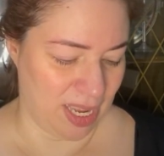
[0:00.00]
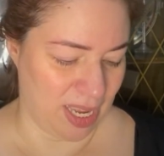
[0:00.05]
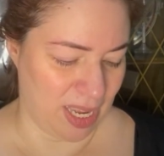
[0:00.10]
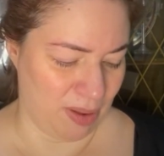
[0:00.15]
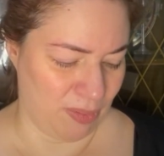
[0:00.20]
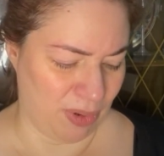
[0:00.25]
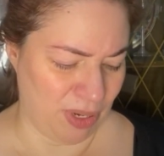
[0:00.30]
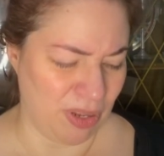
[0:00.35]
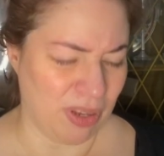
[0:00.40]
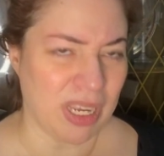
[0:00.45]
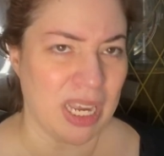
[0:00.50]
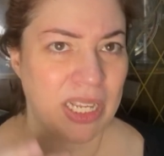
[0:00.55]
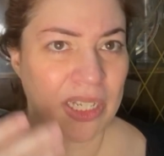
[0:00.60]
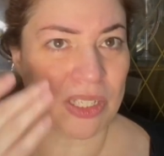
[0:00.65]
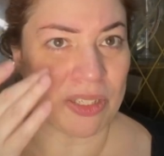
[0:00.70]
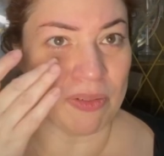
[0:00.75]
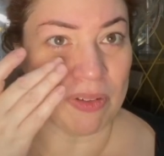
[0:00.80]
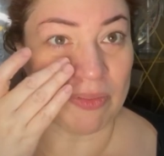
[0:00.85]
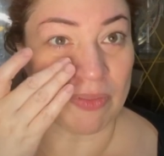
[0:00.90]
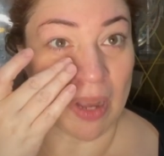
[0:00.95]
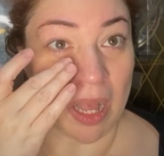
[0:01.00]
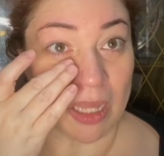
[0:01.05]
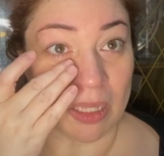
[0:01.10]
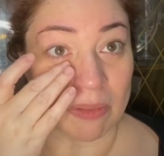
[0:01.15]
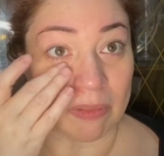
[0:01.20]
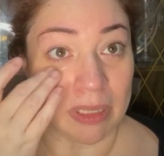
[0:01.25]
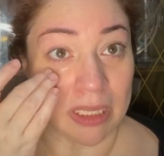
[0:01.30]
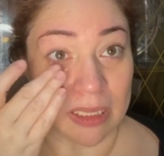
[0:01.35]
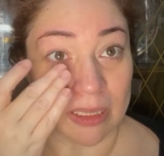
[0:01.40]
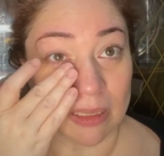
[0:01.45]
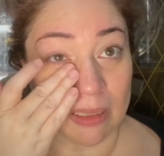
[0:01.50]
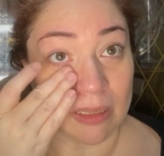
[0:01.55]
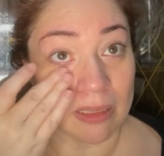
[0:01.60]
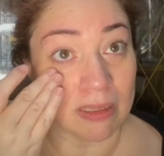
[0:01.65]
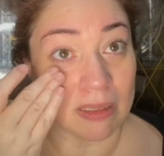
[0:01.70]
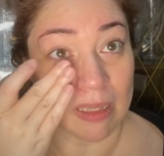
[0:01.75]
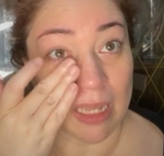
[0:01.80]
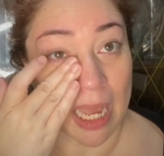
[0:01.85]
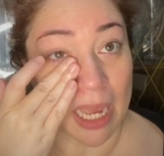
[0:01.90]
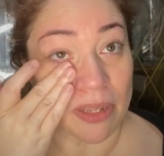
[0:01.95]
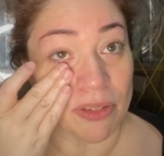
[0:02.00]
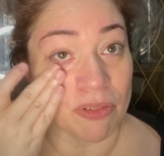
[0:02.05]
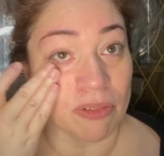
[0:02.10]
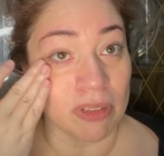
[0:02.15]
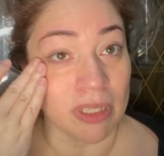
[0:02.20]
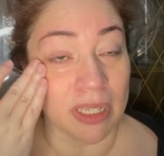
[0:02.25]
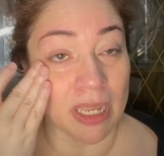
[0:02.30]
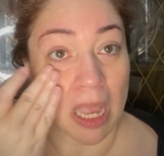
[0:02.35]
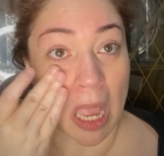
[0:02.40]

What are you guys doing for Halloween, actually?